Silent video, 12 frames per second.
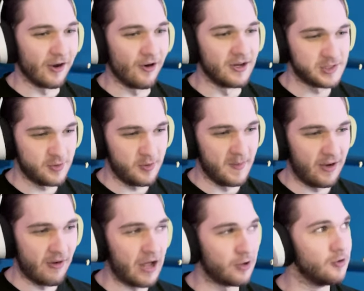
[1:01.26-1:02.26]
across with my
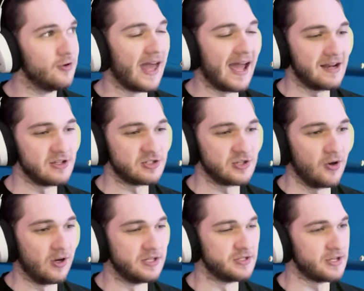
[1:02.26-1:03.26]
raccoon hat is
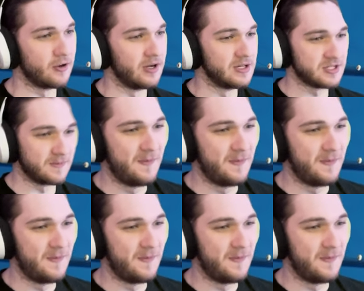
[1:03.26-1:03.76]
so unserious,